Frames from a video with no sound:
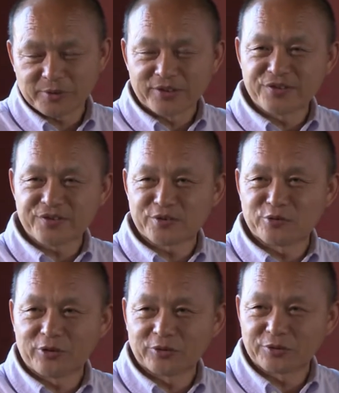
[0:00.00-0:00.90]
But this is
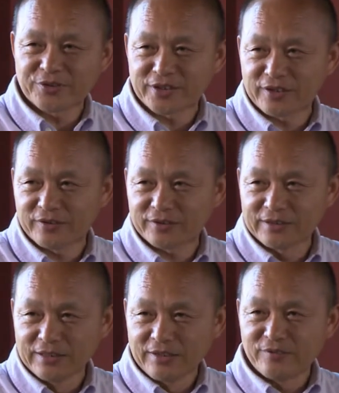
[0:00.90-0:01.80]
not to say that
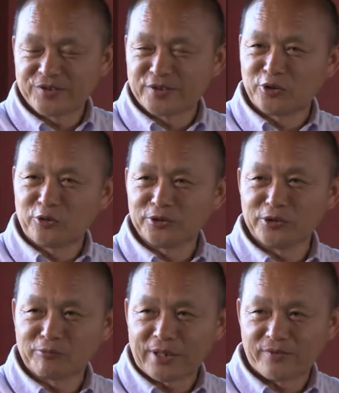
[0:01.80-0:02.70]
this is the
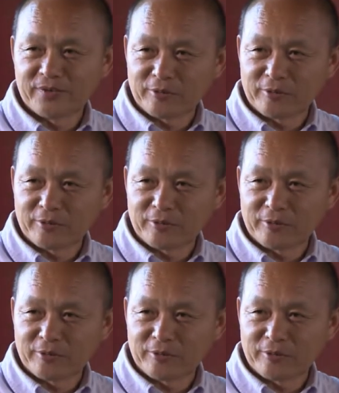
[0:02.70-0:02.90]
only one.